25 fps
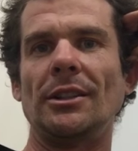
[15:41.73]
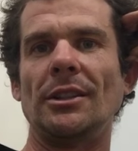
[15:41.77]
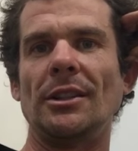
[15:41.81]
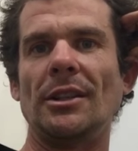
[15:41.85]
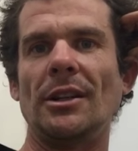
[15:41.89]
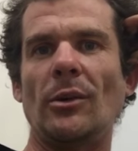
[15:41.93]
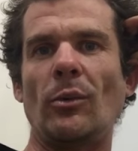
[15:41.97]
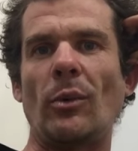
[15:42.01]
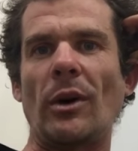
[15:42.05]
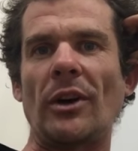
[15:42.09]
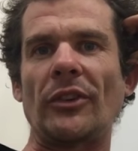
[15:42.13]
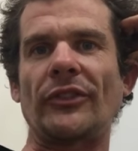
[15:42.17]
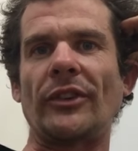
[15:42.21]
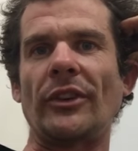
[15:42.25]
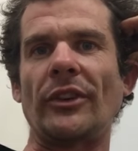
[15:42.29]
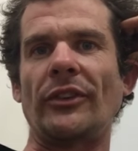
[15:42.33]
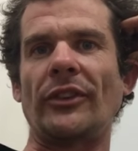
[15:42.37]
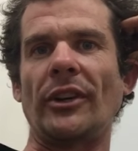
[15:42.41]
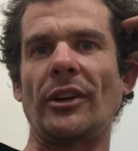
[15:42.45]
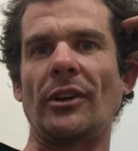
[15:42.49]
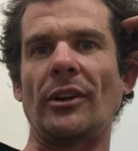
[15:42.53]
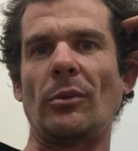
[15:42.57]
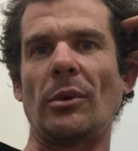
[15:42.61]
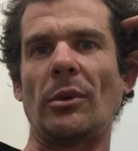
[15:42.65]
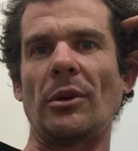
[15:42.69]
What's the
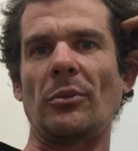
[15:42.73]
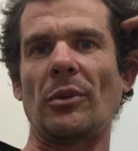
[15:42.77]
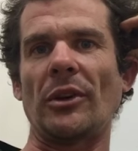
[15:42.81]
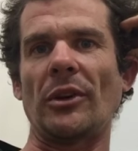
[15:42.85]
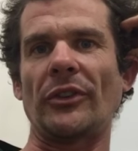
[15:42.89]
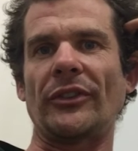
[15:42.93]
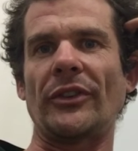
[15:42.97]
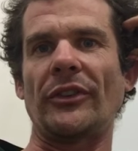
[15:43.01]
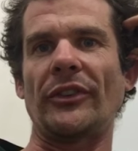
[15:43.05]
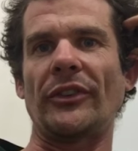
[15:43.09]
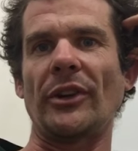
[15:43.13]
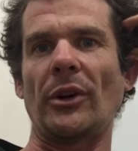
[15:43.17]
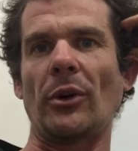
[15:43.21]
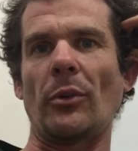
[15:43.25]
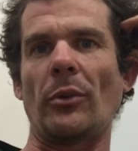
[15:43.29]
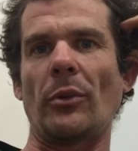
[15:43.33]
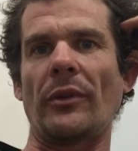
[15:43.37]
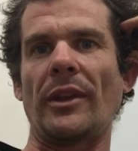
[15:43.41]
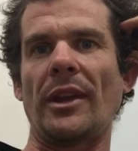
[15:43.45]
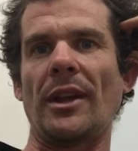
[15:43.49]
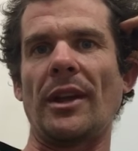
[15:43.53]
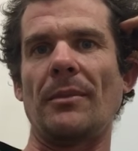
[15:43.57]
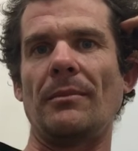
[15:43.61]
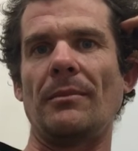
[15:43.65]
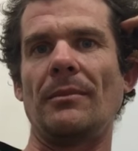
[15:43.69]
deal? What's the deal with
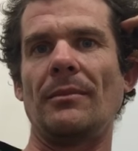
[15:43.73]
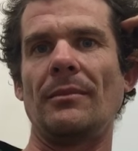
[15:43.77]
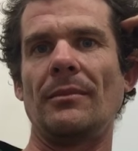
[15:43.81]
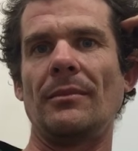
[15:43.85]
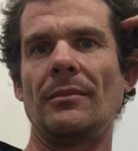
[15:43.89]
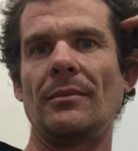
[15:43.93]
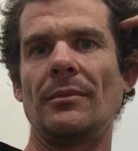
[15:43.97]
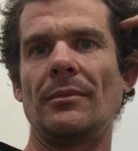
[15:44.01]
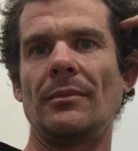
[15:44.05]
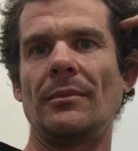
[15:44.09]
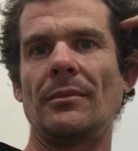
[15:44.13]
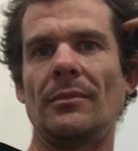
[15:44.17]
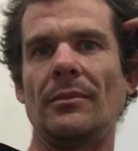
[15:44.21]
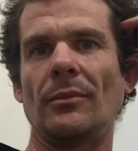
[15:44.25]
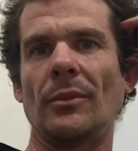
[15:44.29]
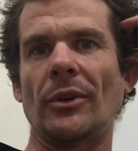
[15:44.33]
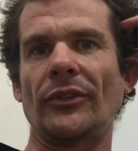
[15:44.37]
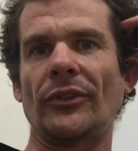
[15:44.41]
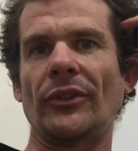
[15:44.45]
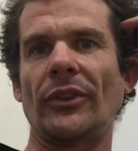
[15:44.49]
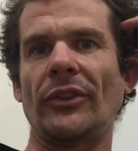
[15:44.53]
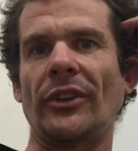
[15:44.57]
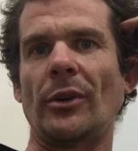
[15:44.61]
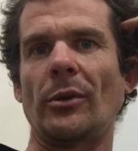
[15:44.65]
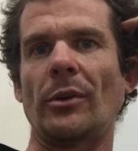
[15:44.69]
him?
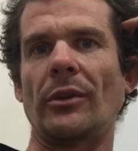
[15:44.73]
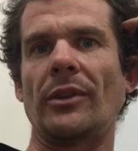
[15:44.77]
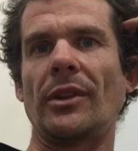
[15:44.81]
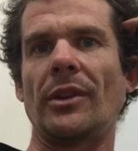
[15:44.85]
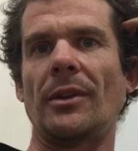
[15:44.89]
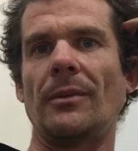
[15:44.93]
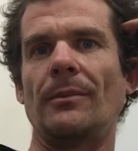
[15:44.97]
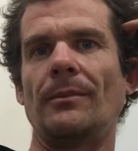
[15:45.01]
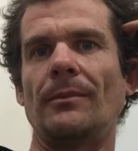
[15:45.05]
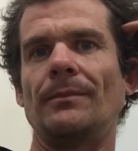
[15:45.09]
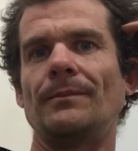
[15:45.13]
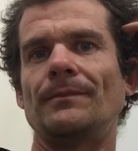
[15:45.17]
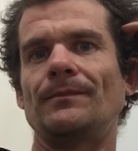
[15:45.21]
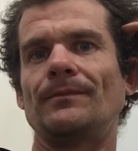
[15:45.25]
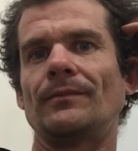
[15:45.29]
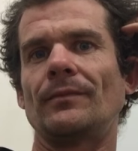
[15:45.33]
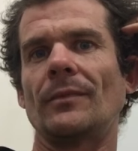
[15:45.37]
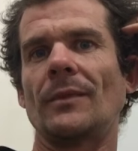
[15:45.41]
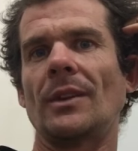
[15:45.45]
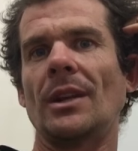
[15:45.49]
What's the deal with him?